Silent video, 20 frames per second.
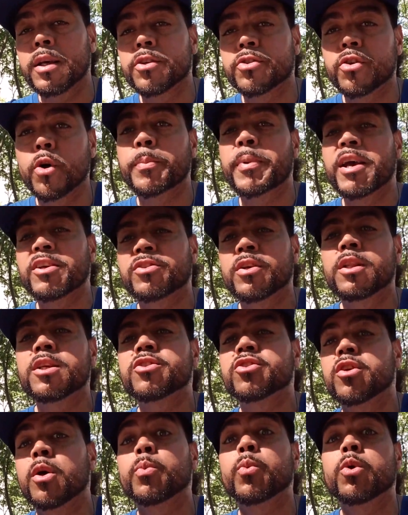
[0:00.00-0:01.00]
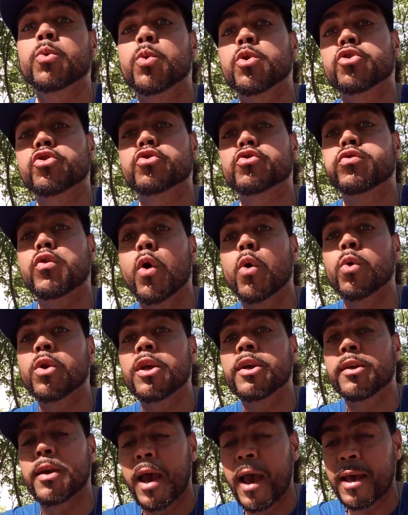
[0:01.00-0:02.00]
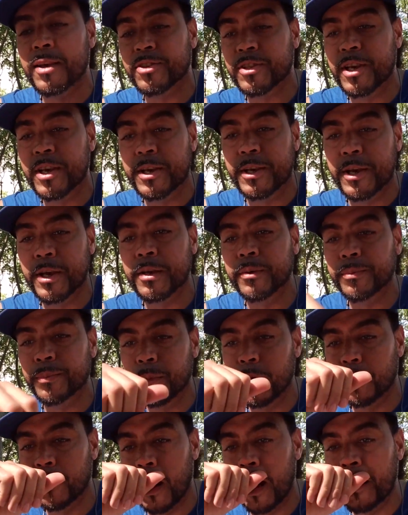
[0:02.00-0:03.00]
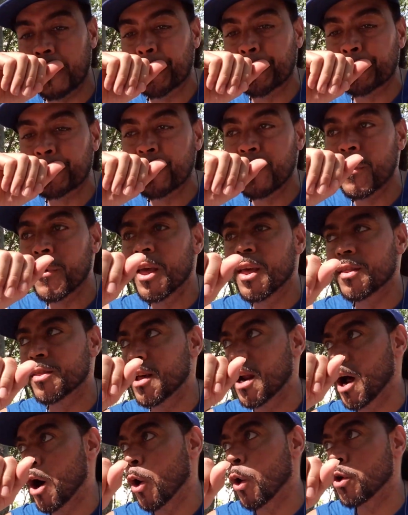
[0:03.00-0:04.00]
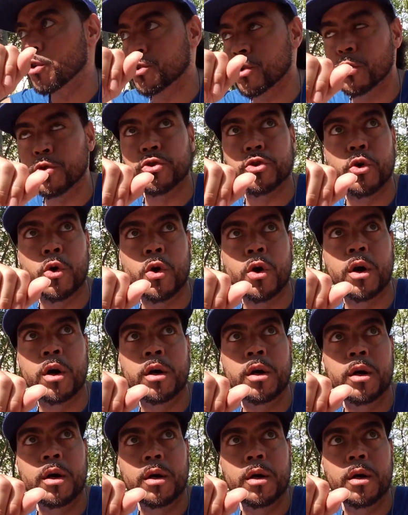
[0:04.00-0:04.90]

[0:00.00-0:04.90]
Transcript: So basically someone was trolling as Kiki, right? Then I also saw